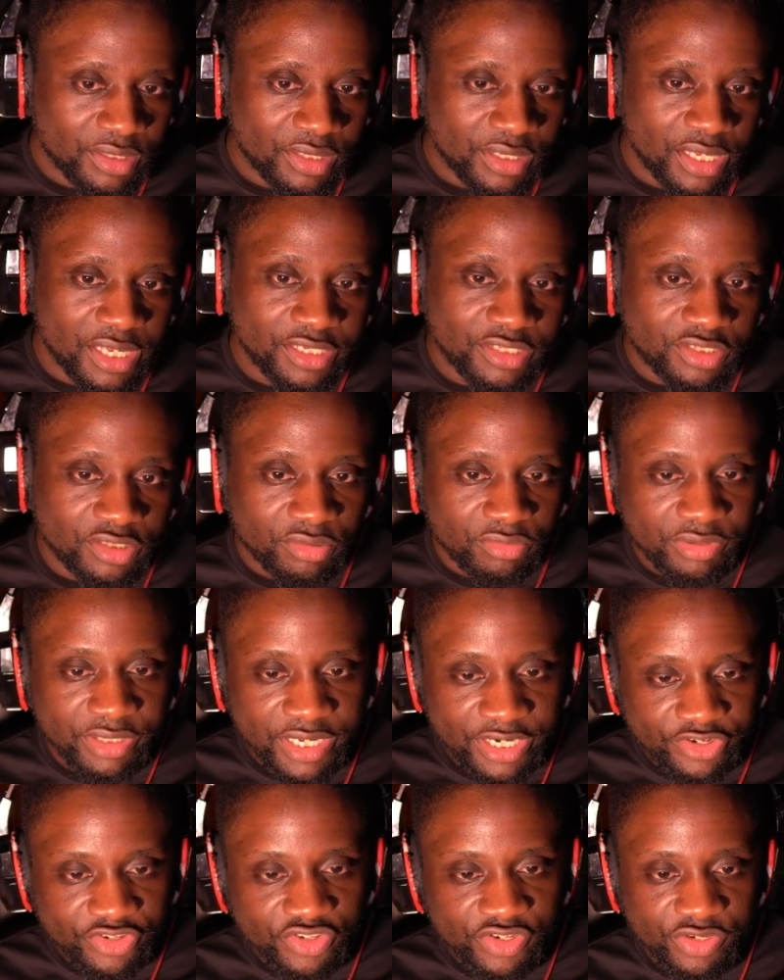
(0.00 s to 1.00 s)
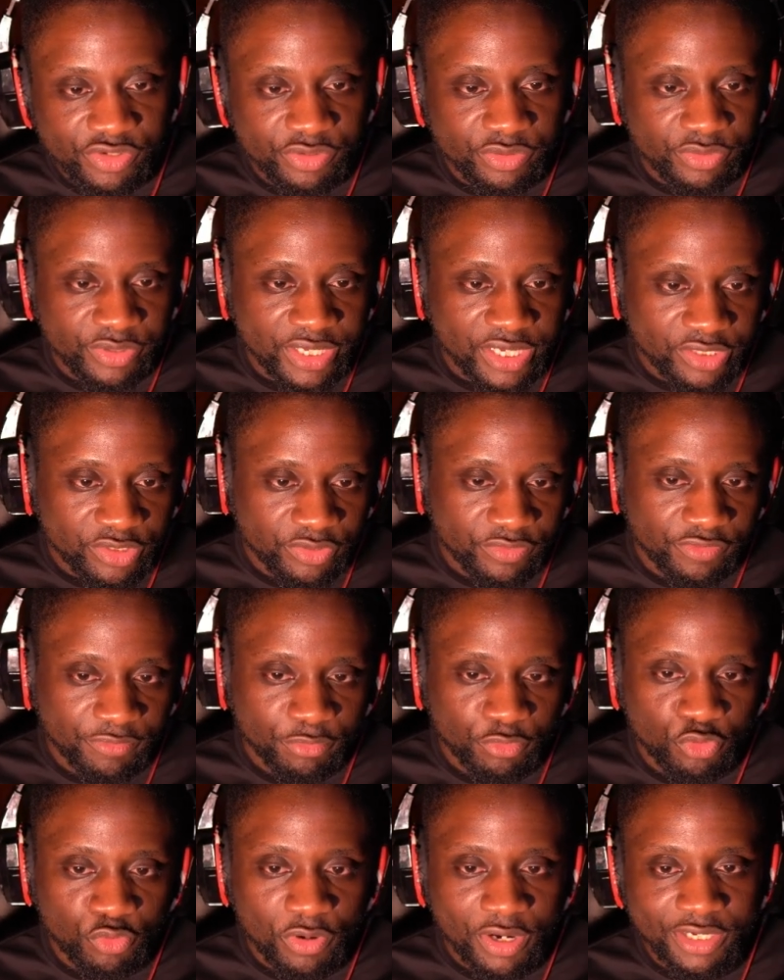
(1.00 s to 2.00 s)
It's 3 energy you get 2 from
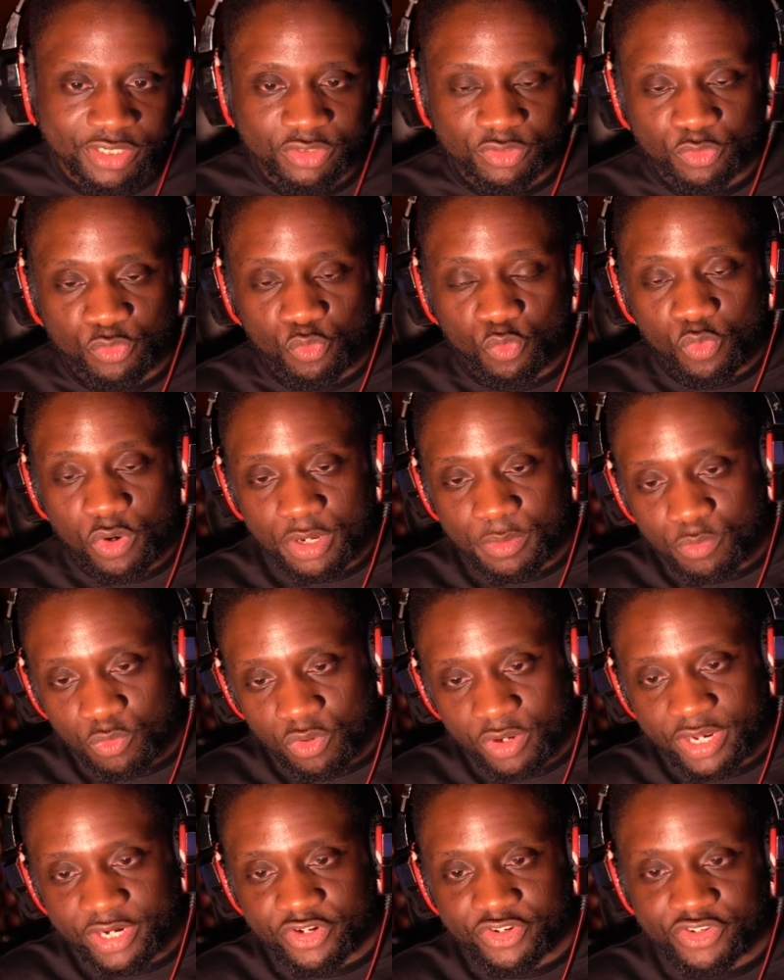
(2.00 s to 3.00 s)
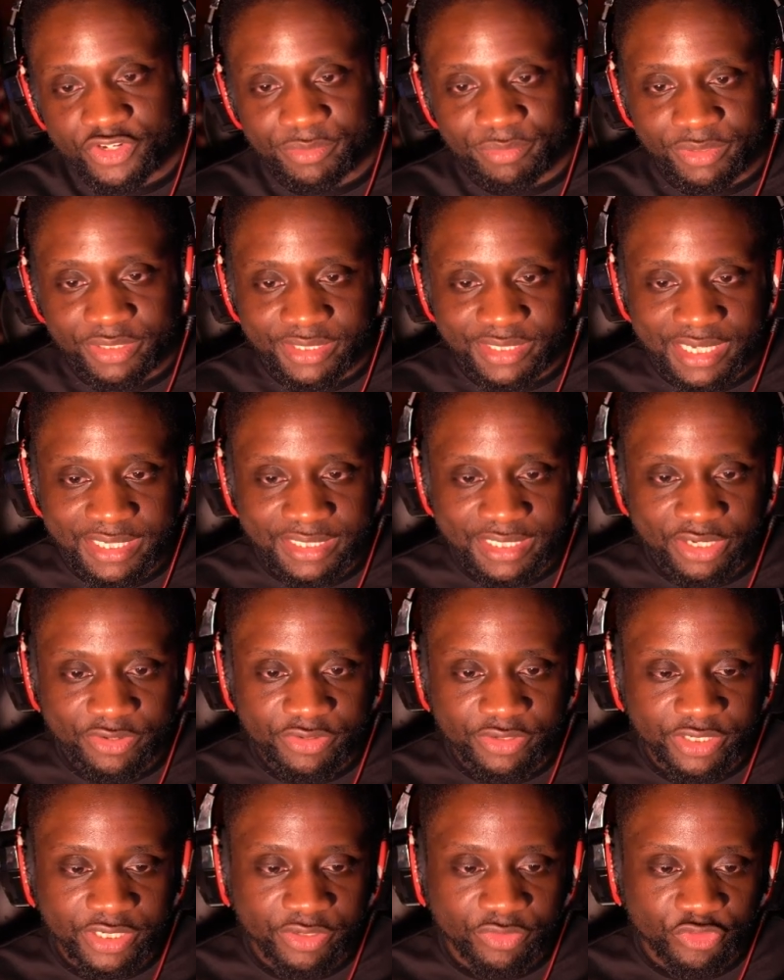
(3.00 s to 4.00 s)
Kawaii, so 1 more energy means that's how
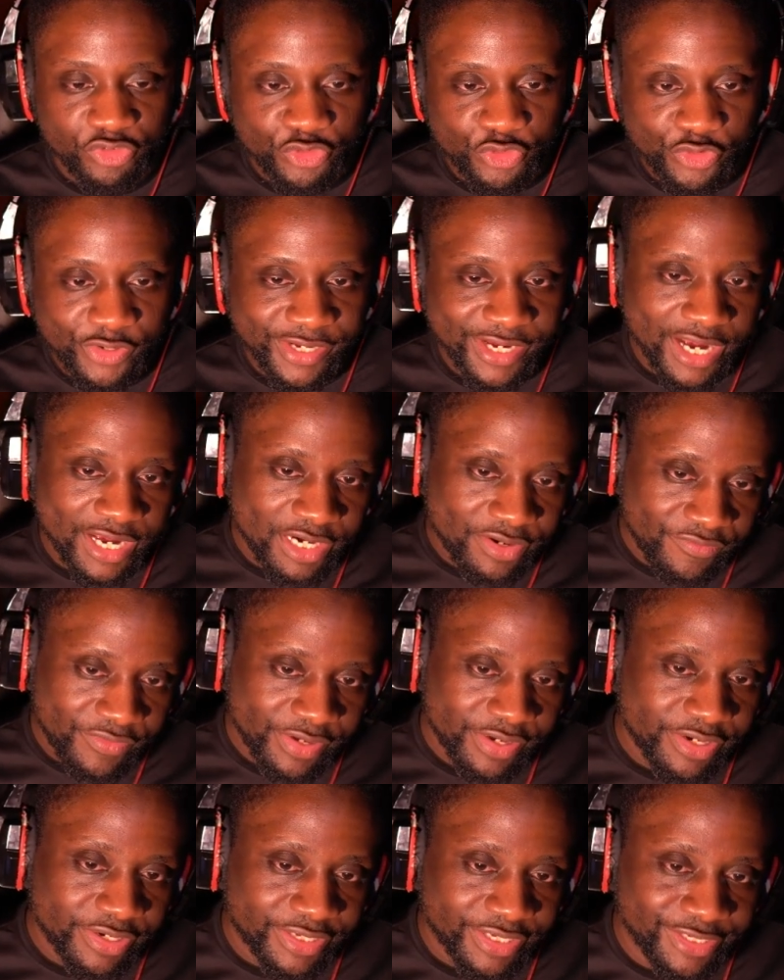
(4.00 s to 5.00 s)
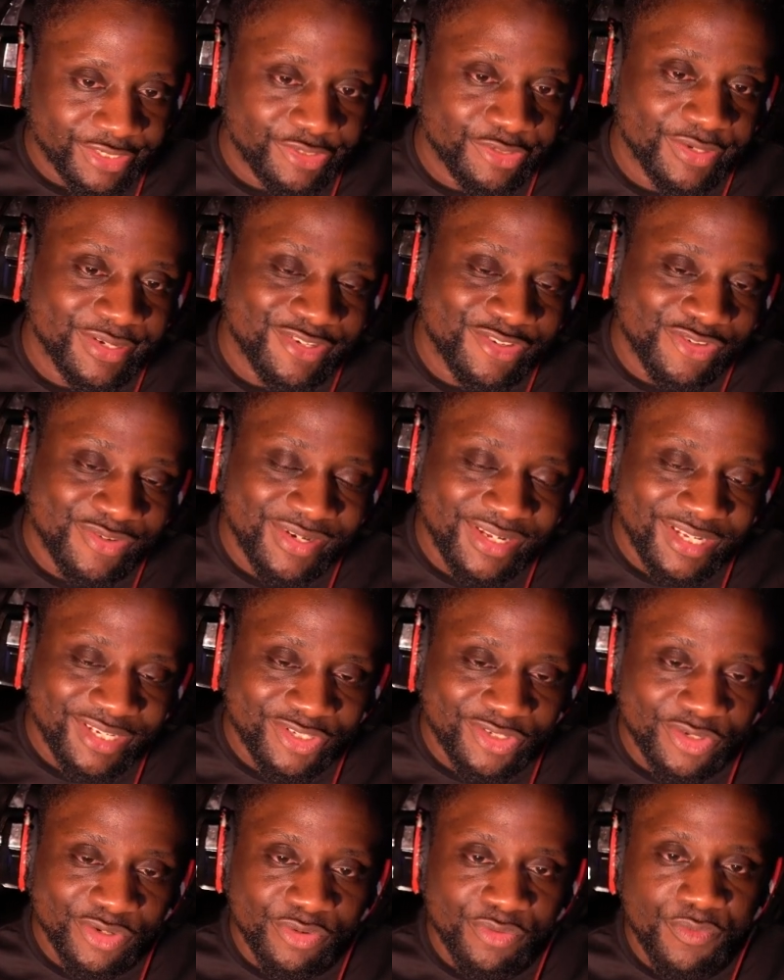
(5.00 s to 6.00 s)
you can retreat out of here in case that you need
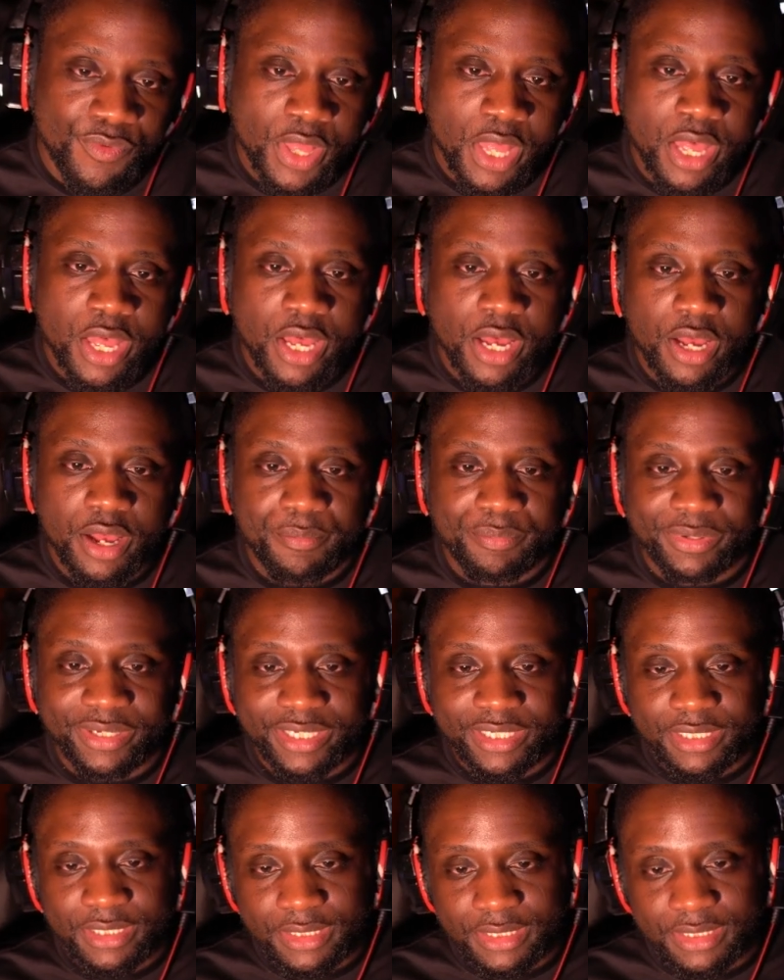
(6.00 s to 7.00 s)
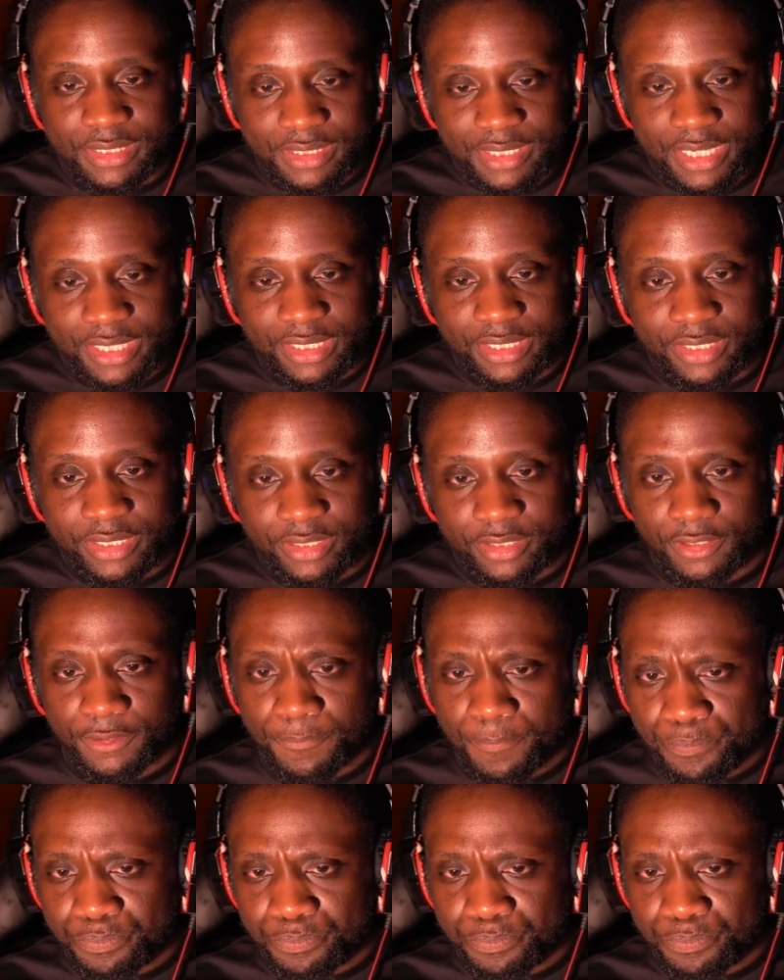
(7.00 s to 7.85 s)
to. But in this deck here,